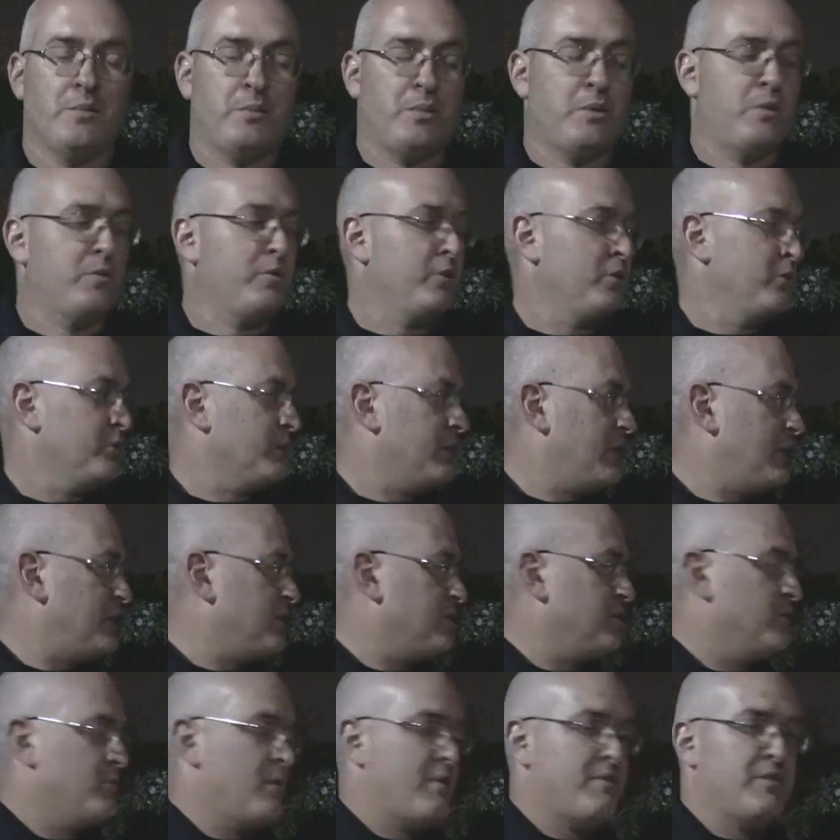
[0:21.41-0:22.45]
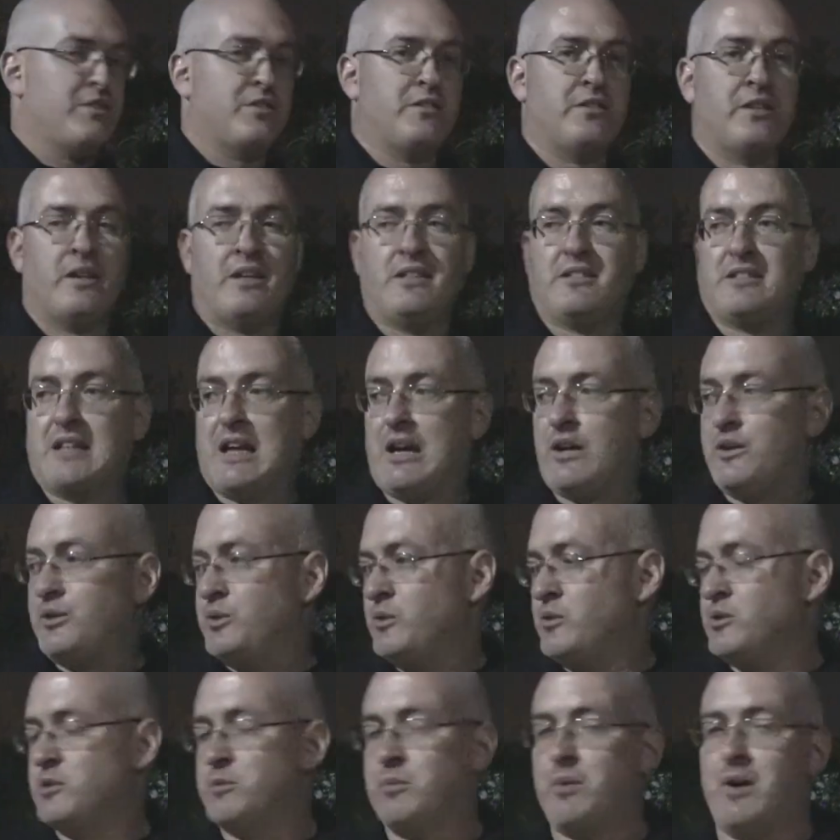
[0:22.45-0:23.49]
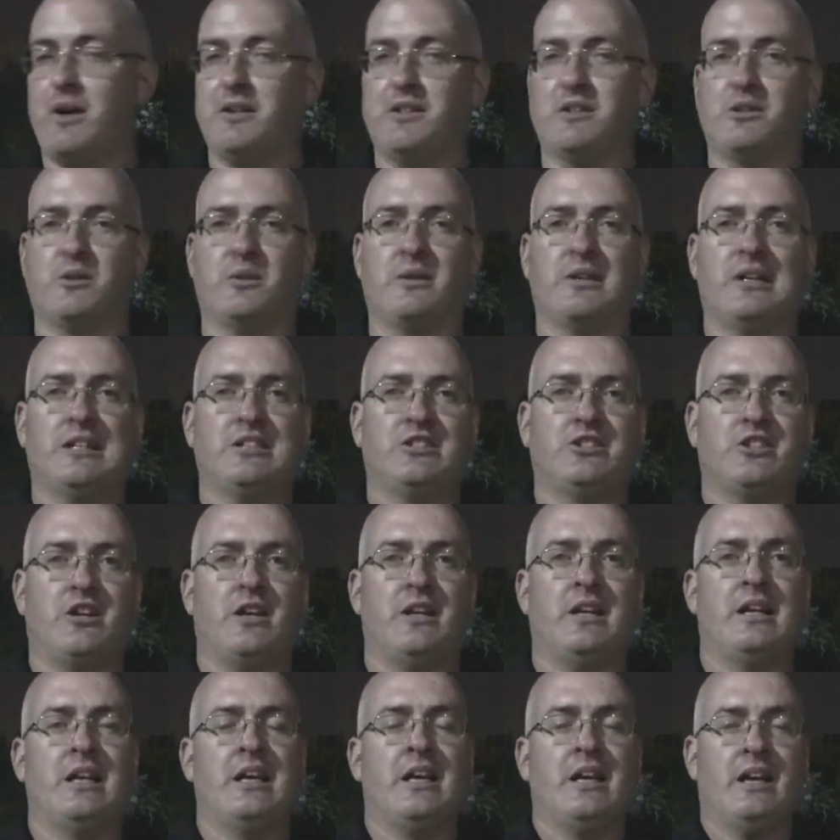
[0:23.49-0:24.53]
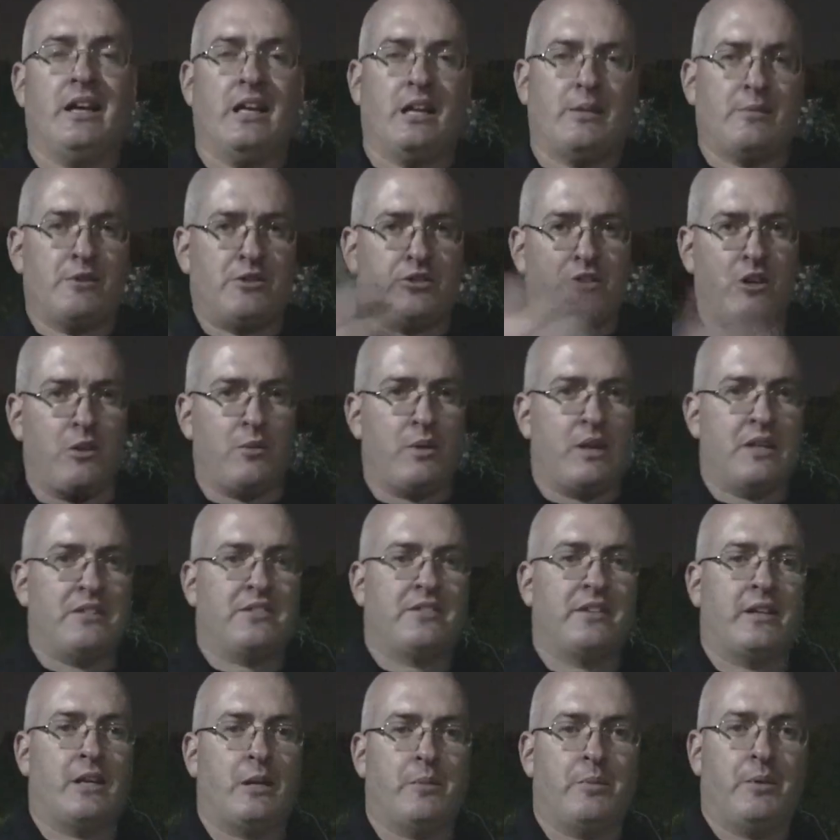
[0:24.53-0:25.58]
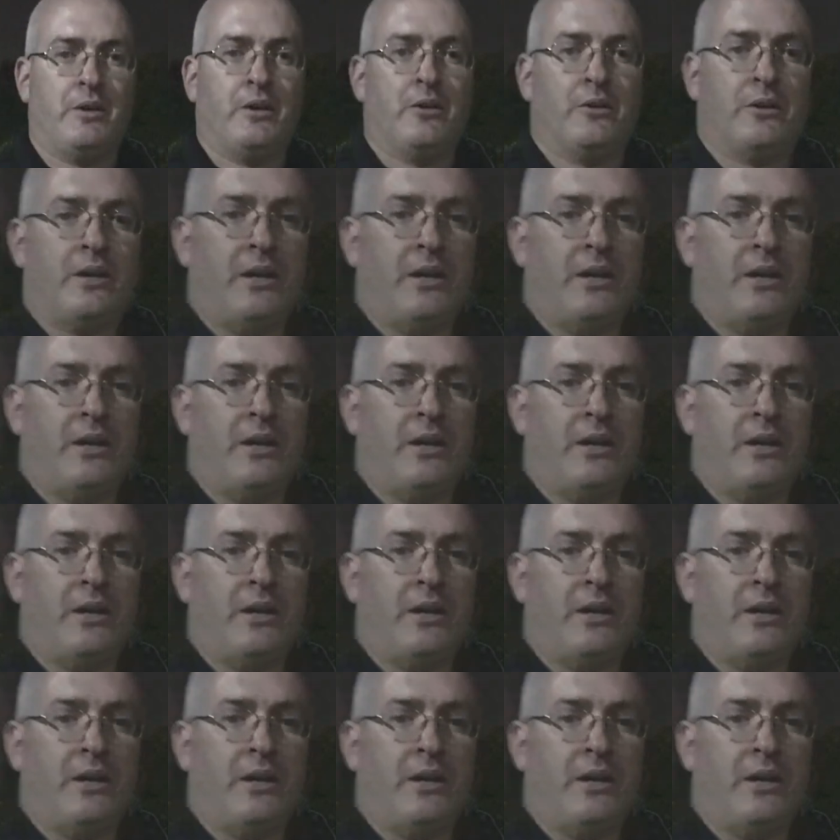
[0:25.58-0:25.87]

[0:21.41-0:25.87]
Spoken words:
Beautiful location. So we have this nice outdoor spot to do a night shot, and I'm going to show you what I set up here,